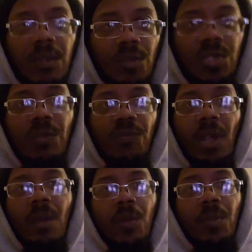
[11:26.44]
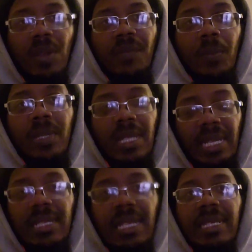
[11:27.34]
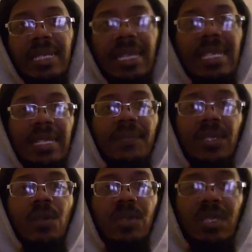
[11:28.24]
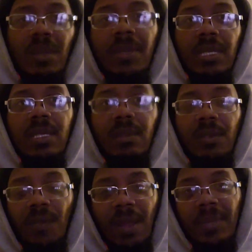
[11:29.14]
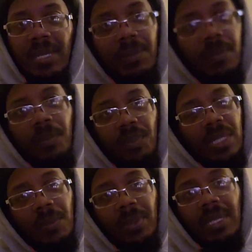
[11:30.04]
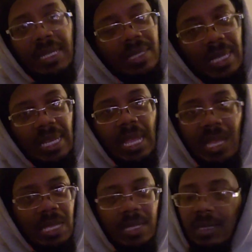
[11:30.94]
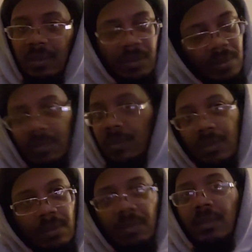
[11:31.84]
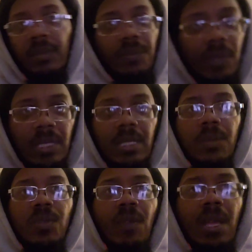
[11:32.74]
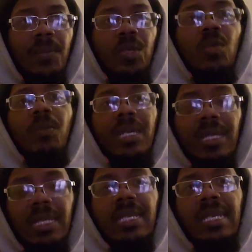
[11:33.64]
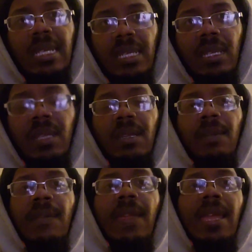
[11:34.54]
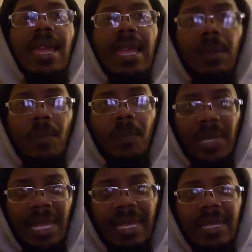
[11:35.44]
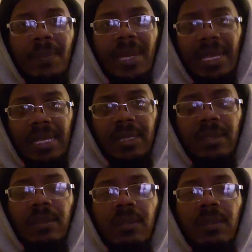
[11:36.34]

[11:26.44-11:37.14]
used to rock with Brother Polite like that. Even though some of the crap that Brother Polite say I don't really subscribe to, but to see a black man